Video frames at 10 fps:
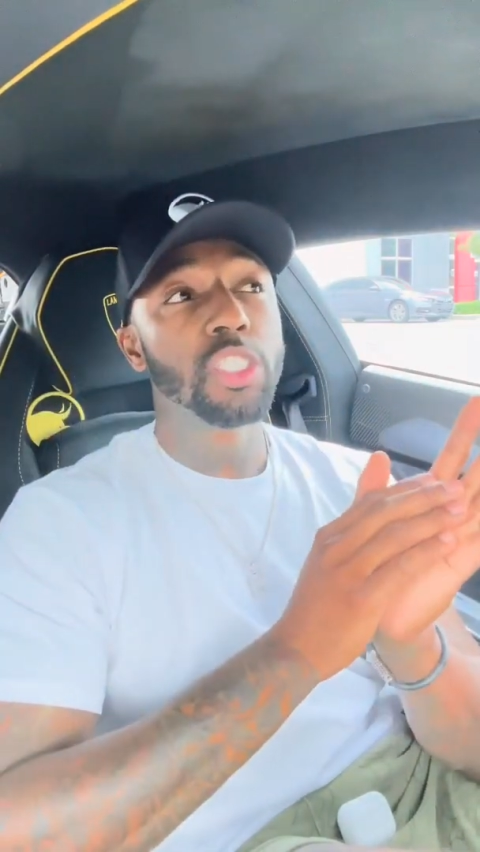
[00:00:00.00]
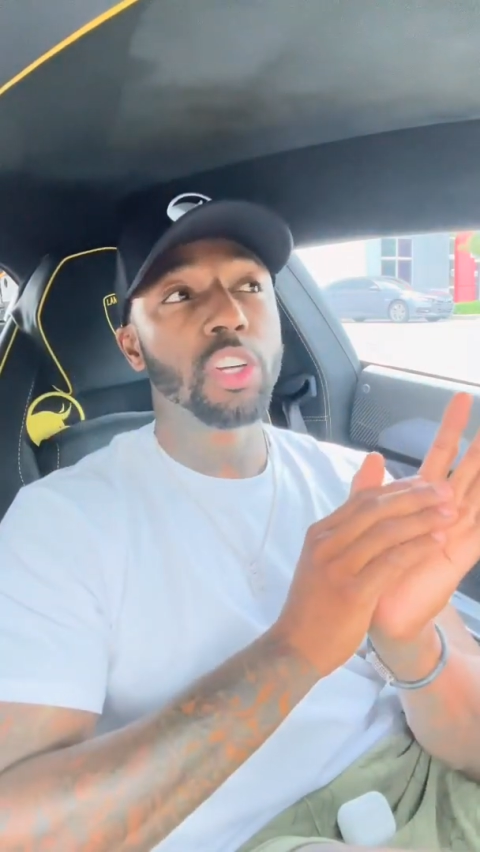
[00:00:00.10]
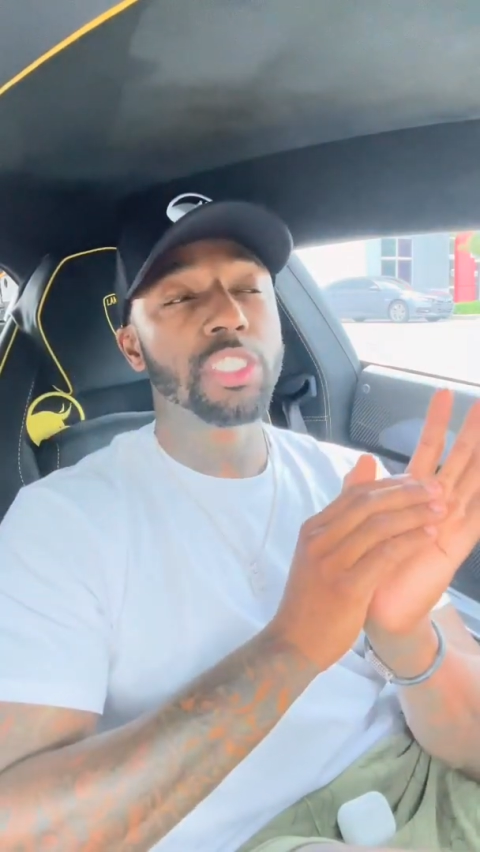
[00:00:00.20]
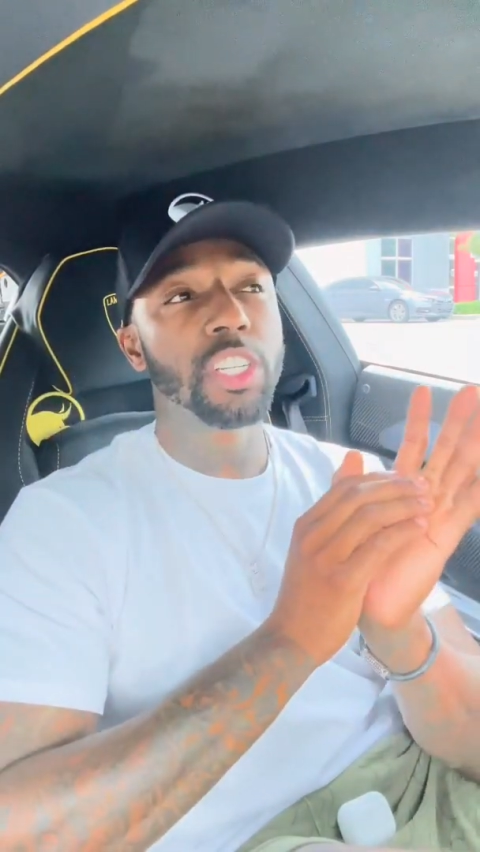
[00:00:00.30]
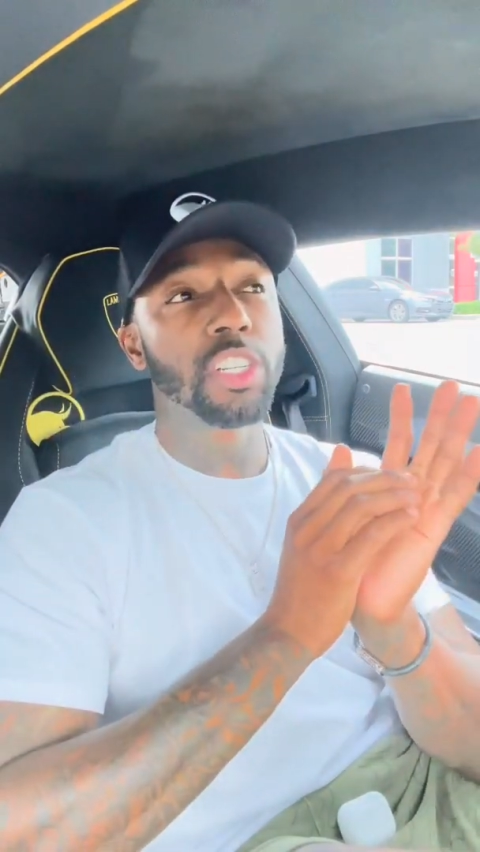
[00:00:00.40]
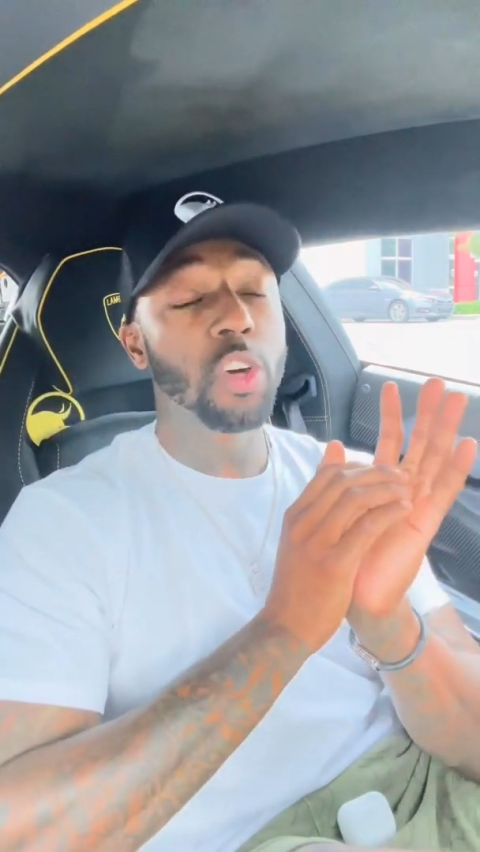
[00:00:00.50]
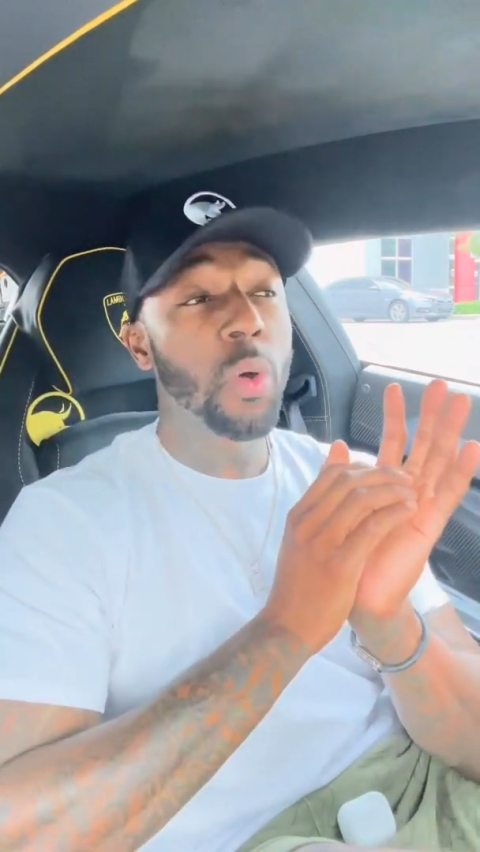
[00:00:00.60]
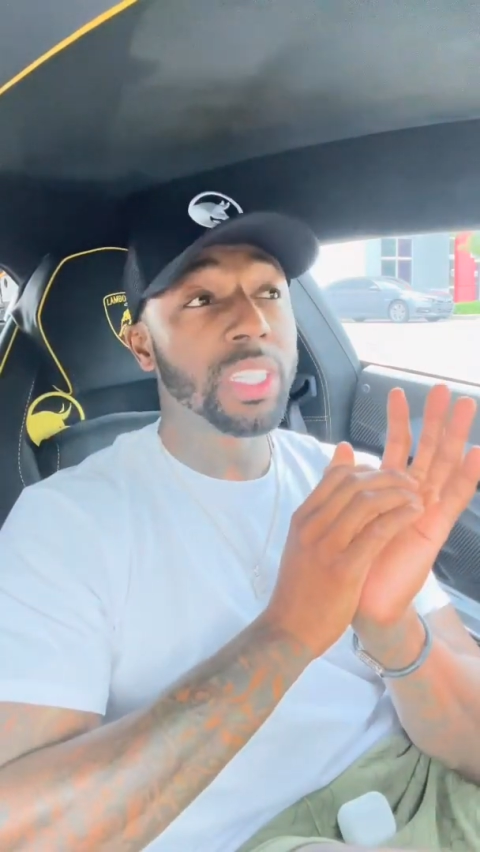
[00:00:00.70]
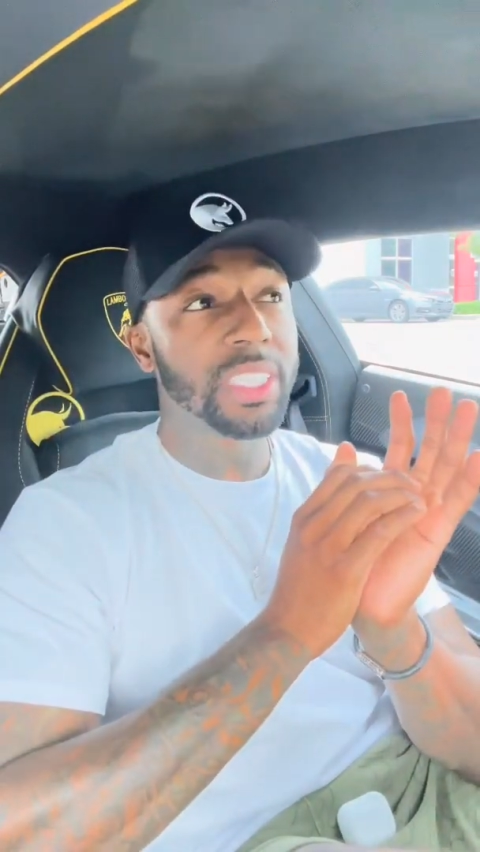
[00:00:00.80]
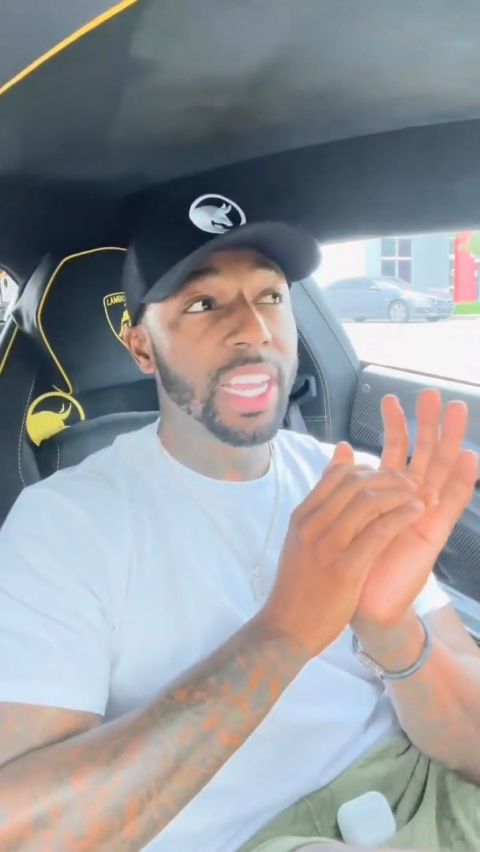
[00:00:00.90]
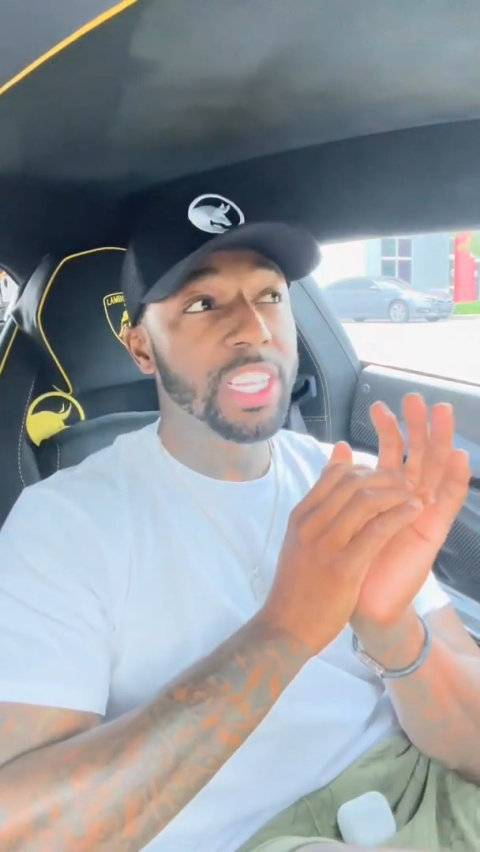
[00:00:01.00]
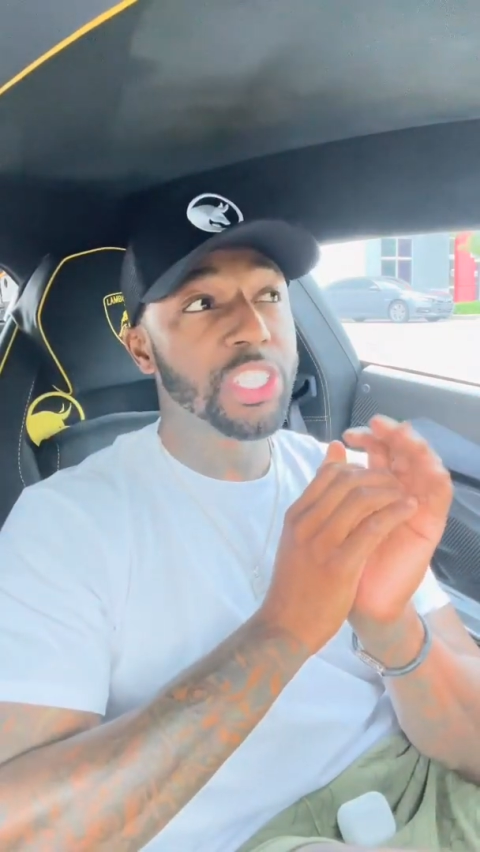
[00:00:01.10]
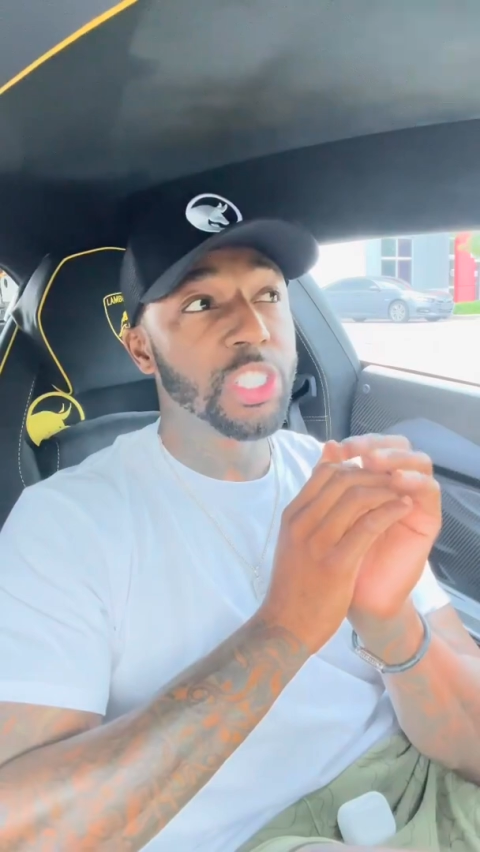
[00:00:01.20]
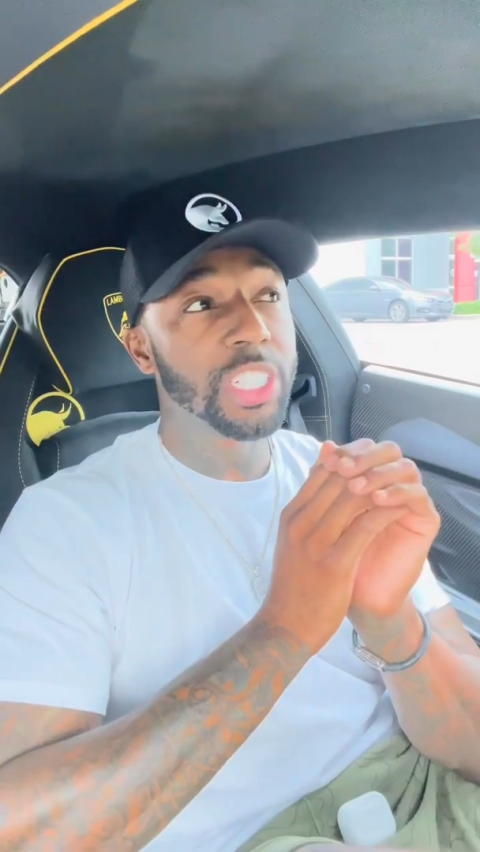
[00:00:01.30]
your growing stage,